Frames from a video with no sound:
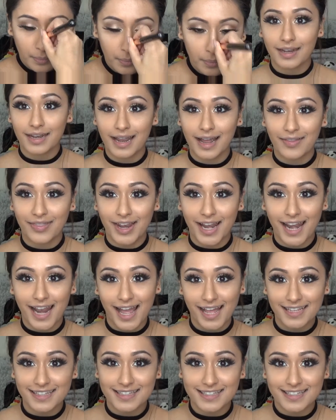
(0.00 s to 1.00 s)
Now the
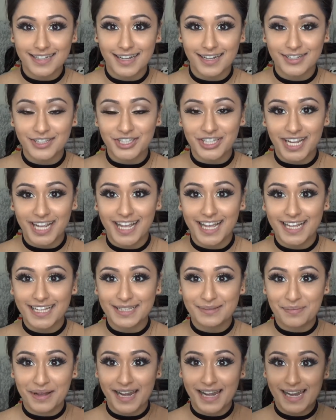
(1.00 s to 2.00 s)
last touch
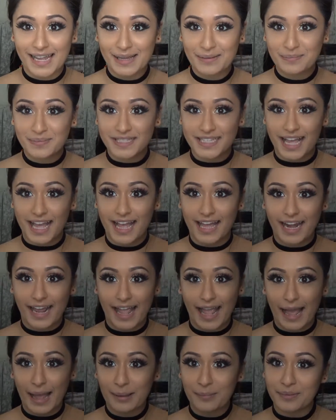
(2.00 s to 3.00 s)
is my lips, and I
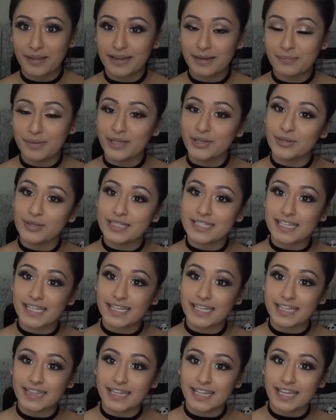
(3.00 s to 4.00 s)
am going to be
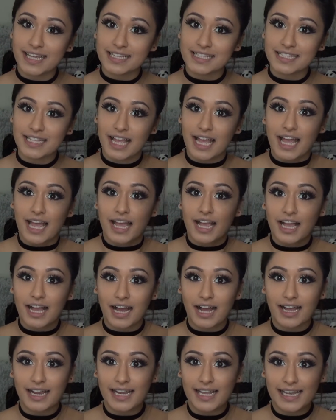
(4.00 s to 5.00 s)
using this
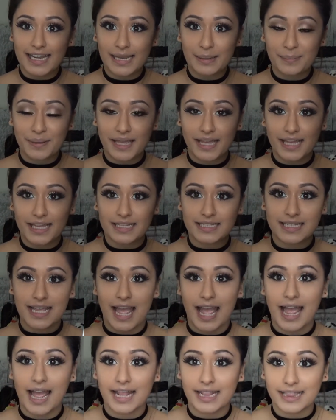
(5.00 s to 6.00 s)
Kylie lip kit,
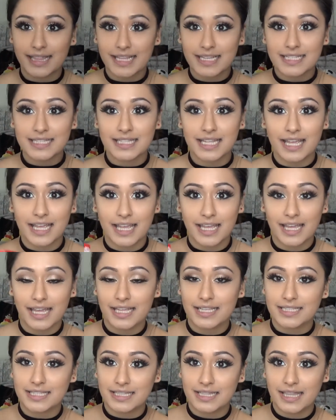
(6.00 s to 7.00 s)
and this
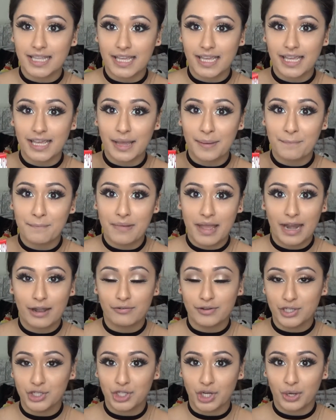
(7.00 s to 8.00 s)
is the
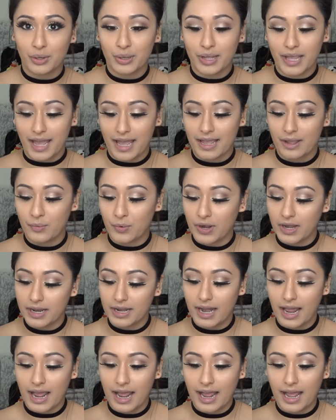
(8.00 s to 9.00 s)
Mary Jo
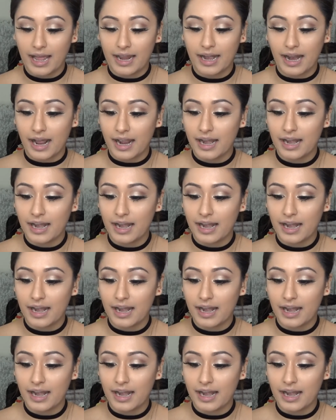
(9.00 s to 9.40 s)
K1, and I